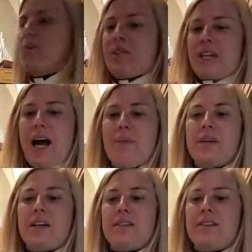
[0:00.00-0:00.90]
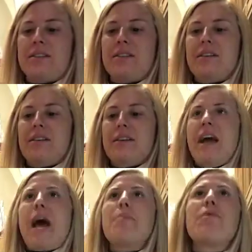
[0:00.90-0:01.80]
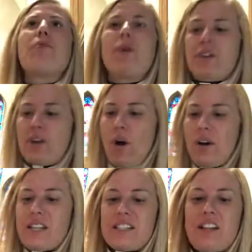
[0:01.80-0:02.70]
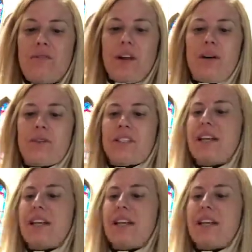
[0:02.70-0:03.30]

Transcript: what time it is? And before you know it, it's several hours